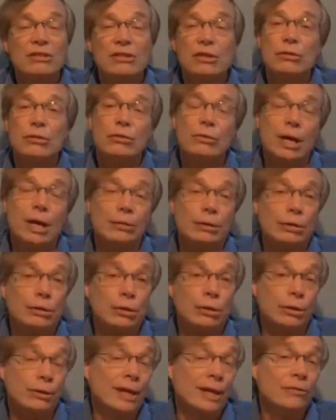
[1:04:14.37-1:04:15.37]
Things continue to not
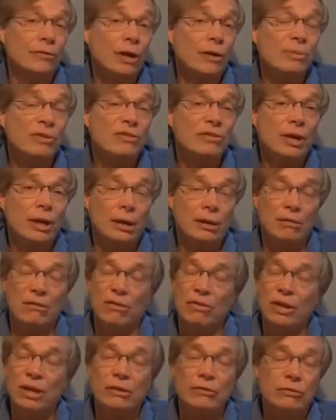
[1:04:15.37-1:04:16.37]
look good. And that's why I've been
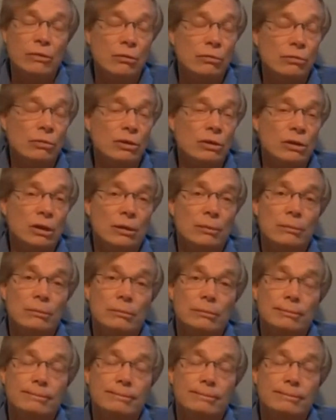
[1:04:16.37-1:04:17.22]
saying things don't look good.